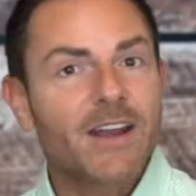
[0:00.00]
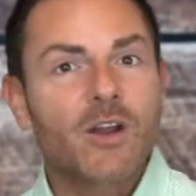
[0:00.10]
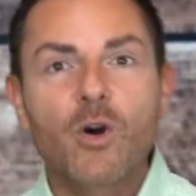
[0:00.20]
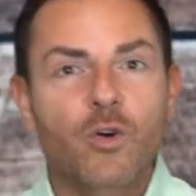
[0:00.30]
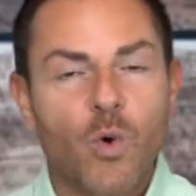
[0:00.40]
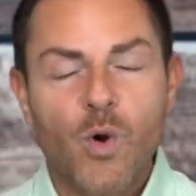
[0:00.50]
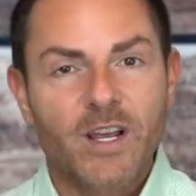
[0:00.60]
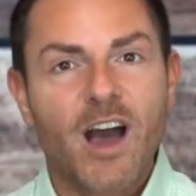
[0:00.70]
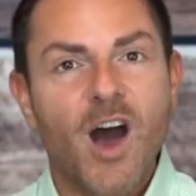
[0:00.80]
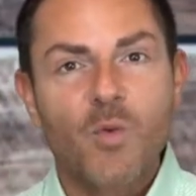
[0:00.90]
I know
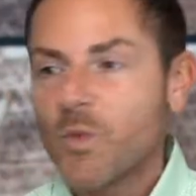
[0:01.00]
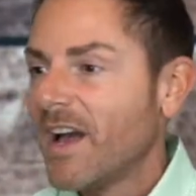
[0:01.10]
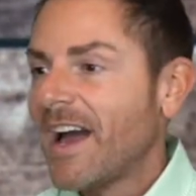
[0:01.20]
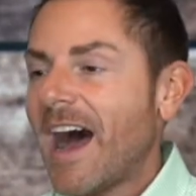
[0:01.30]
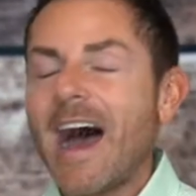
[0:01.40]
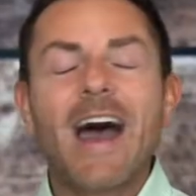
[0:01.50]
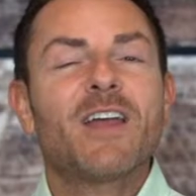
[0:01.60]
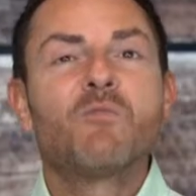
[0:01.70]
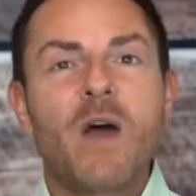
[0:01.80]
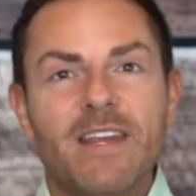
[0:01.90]
growing up, I
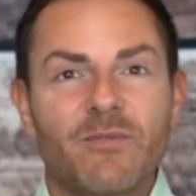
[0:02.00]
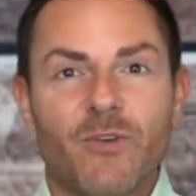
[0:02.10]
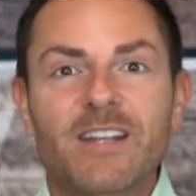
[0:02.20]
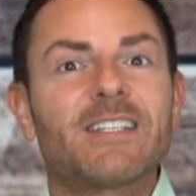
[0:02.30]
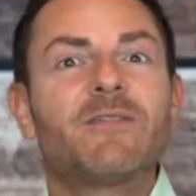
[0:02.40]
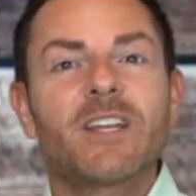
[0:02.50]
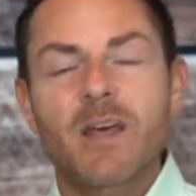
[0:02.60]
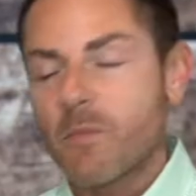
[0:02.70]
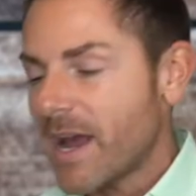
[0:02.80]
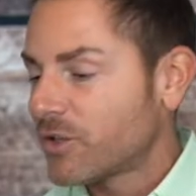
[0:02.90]
had many friends, even
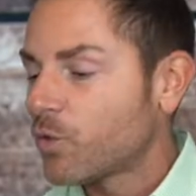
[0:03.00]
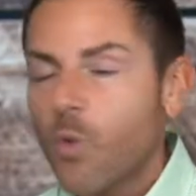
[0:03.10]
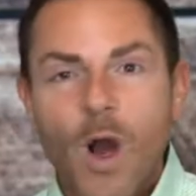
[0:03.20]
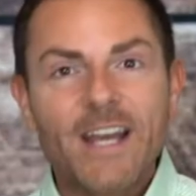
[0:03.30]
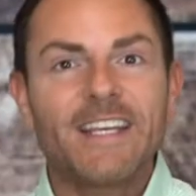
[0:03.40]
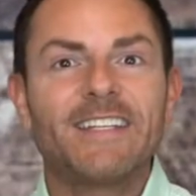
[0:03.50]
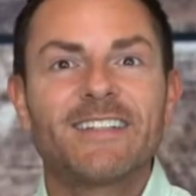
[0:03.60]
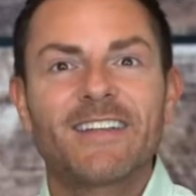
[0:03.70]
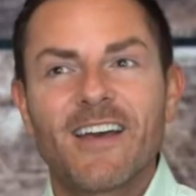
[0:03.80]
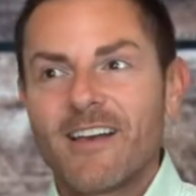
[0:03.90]
in my
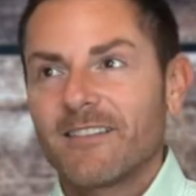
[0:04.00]
20s,